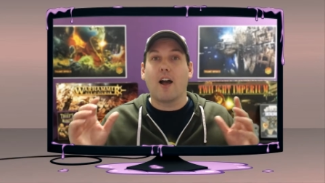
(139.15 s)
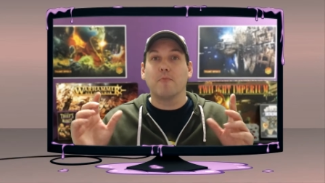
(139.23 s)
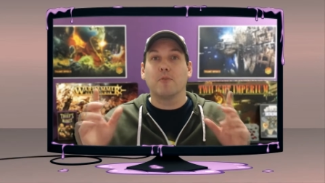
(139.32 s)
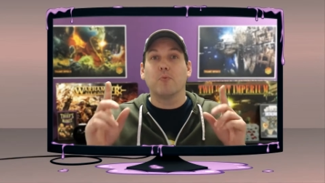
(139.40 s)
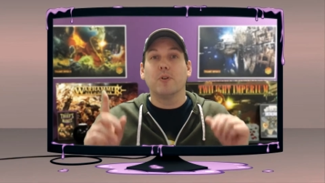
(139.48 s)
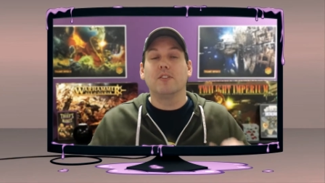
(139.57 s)
I'm
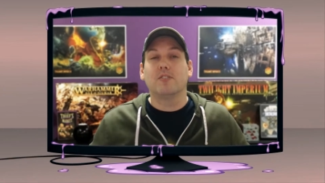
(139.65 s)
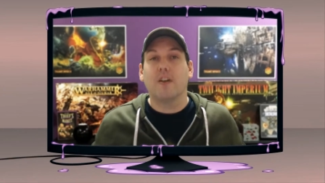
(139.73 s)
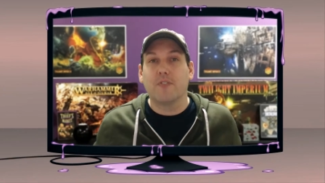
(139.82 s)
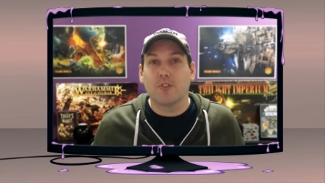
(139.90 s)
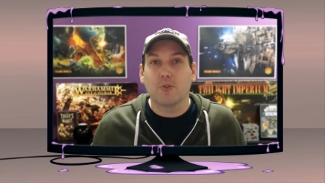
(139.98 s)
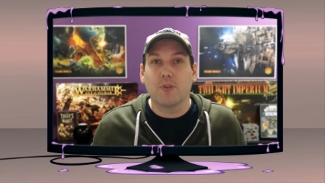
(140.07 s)
going to read this off
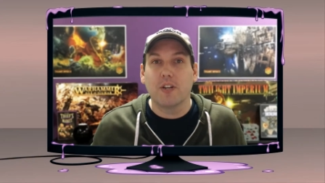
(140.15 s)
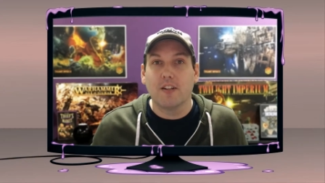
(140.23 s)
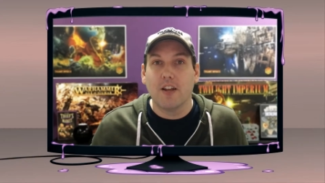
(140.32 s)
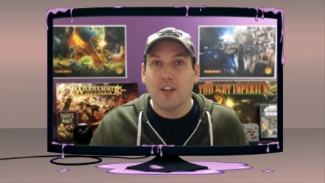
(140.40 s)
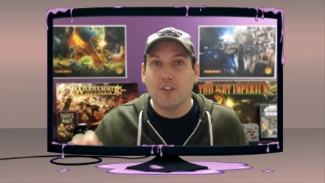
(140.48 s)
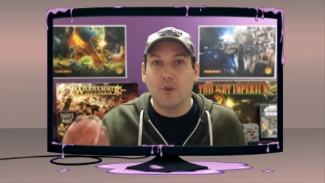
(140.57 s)
the screen
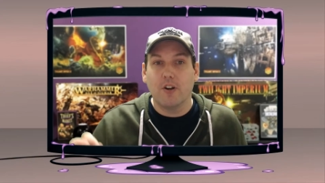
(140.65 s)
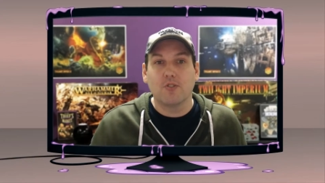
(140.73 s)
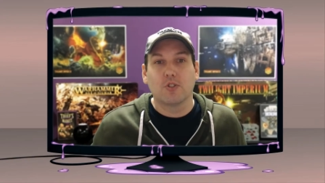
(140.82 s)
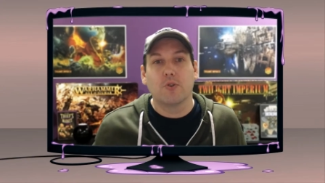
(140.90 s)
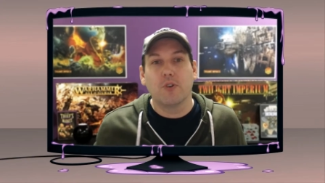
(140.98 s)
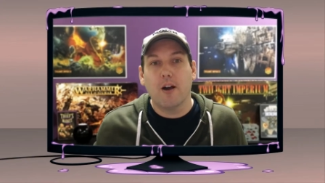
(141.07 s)
so I don't
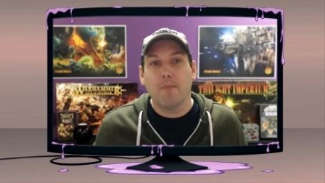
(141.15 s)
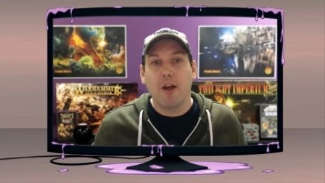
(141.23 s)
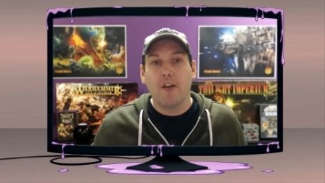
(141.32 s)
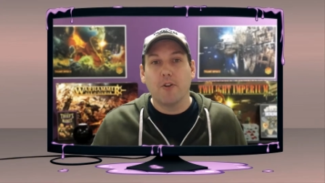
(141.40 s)
screw it up.